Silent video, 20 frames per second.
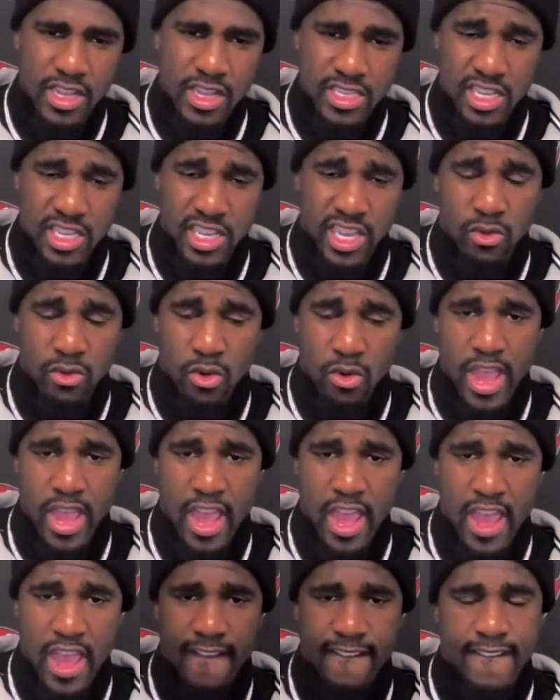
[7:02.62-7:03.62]
to get where we
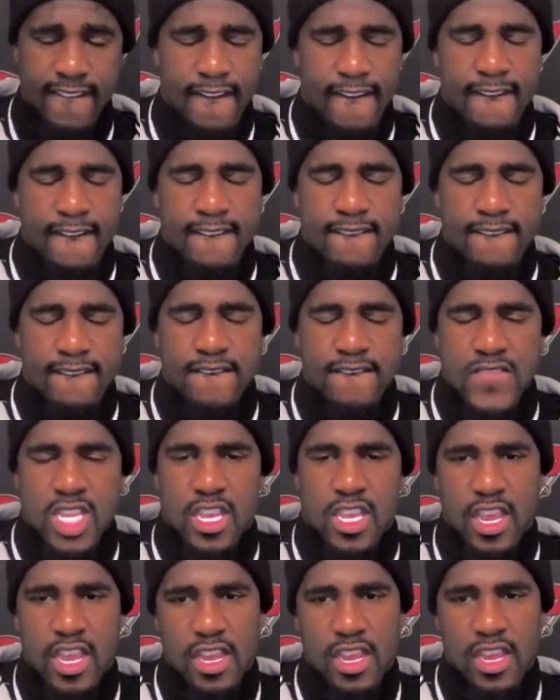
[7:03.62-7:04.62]
at.
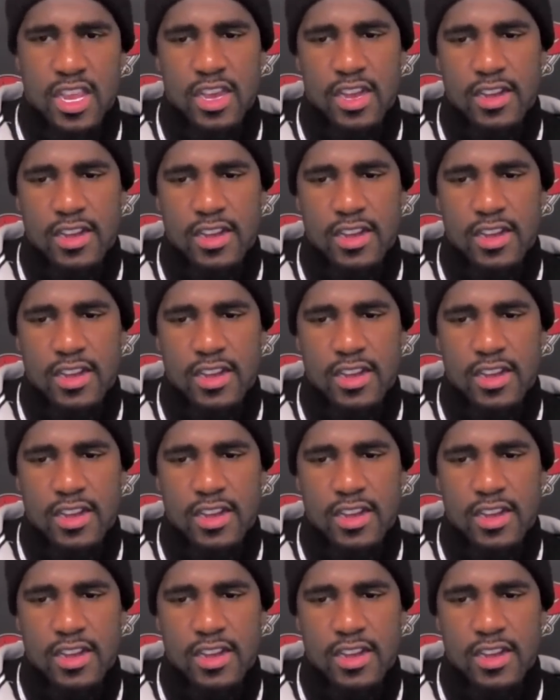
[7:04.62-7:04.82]
And,